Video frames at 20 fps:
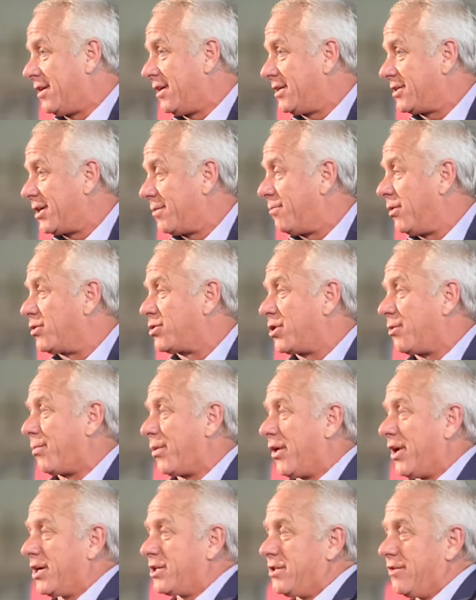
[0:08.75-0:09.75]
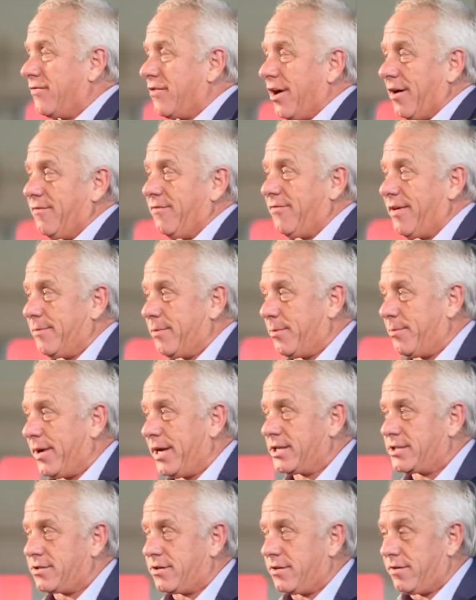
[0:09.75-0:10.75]
I said most of the production of carbon fiber
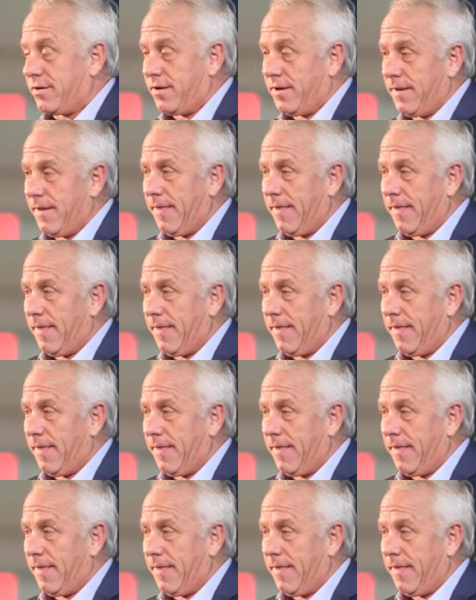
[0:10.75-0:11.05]
bikes are